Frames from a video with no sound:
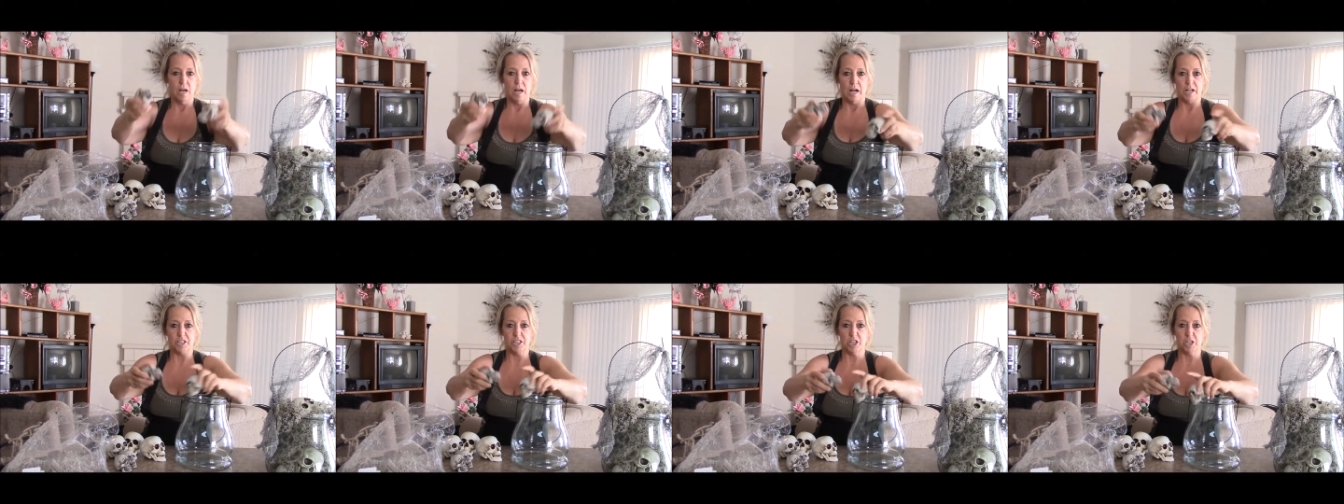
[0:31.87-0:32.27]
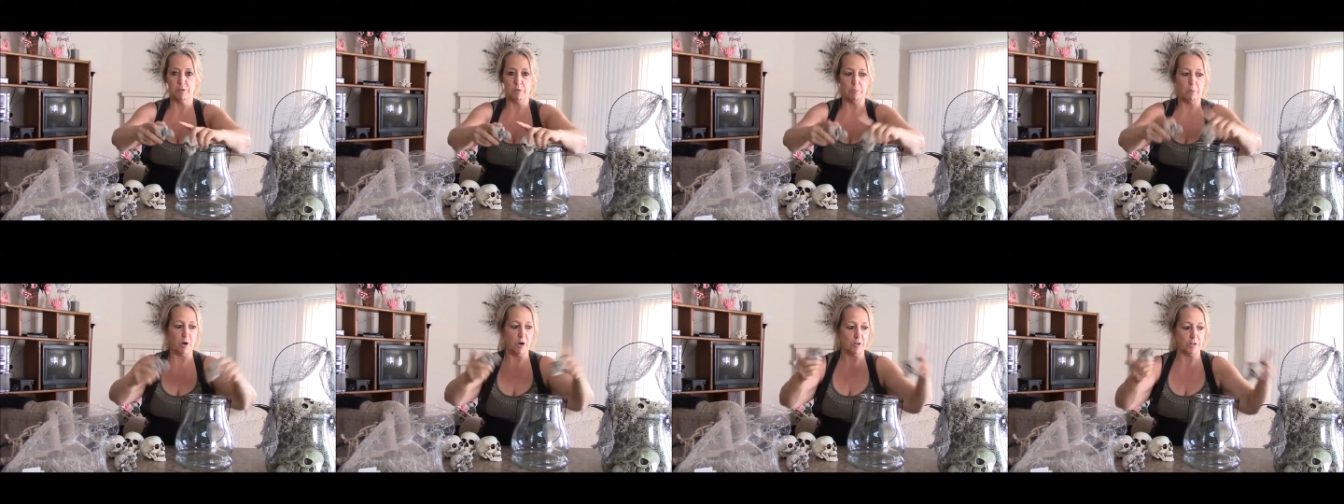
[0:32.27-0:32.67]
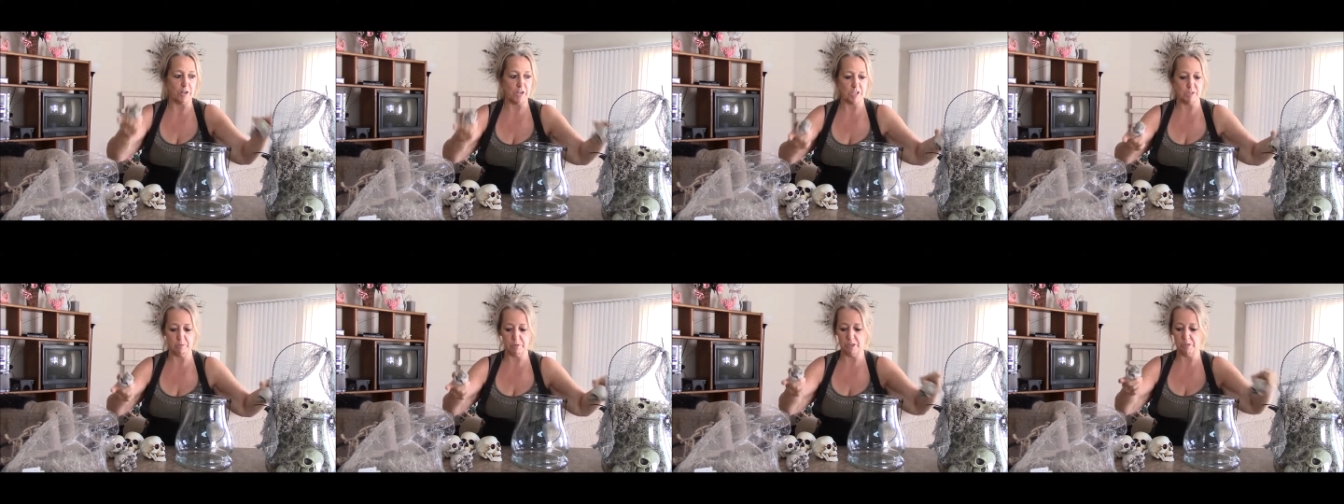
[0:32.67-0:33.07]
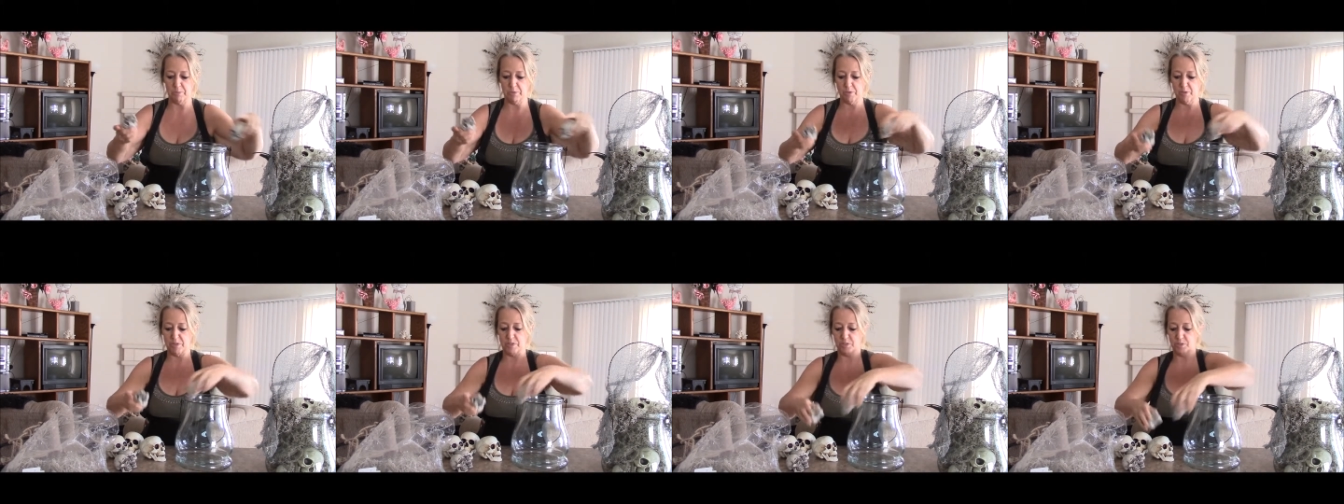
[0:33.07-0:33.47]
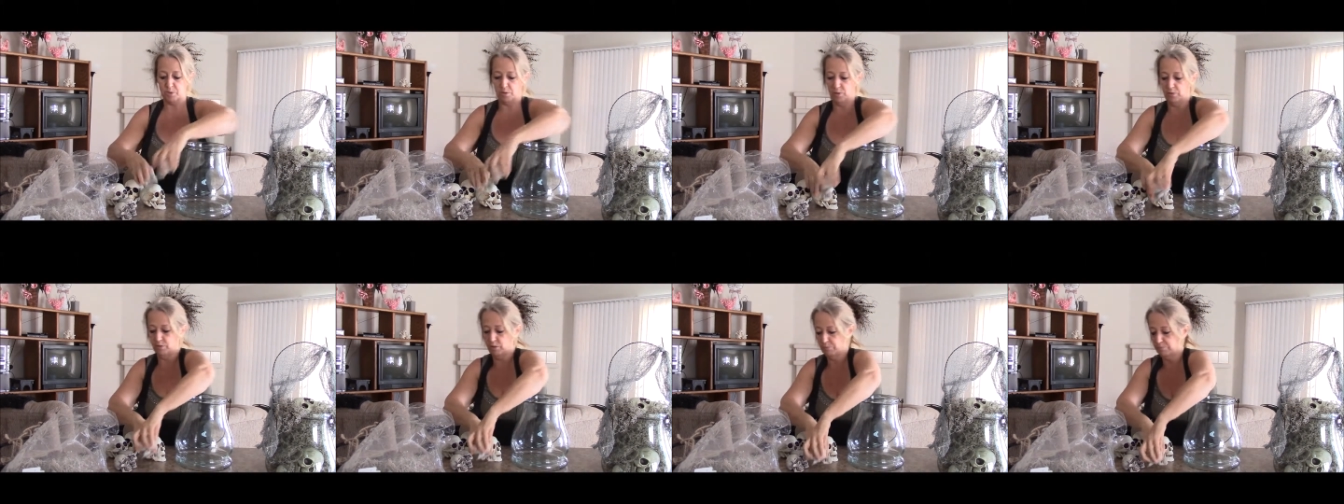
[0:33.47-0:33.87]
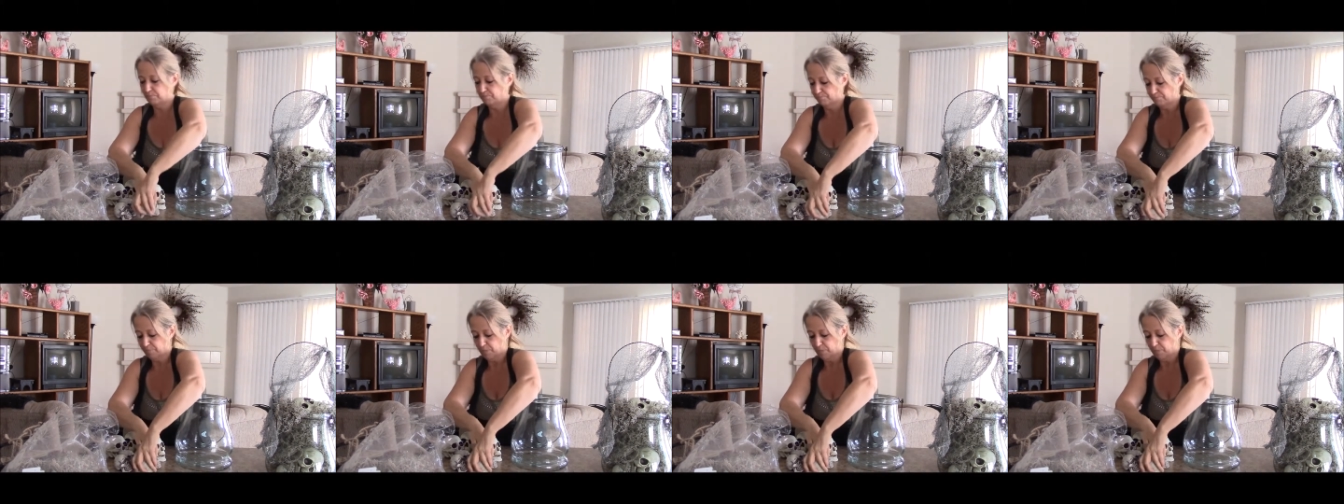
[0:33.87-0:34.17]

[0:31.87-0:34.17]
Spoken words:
I took them apart and I split them between the 2 of them.